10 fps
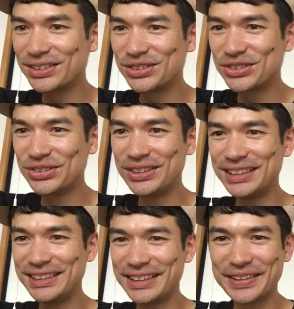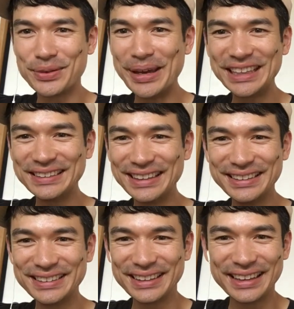into the, uh, the main
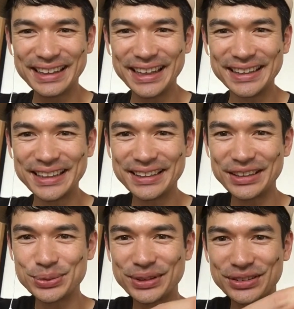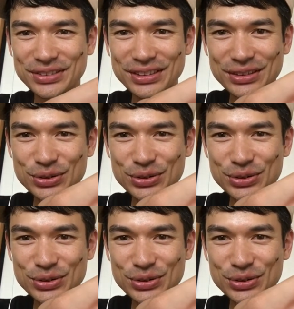lid, and then as we can see,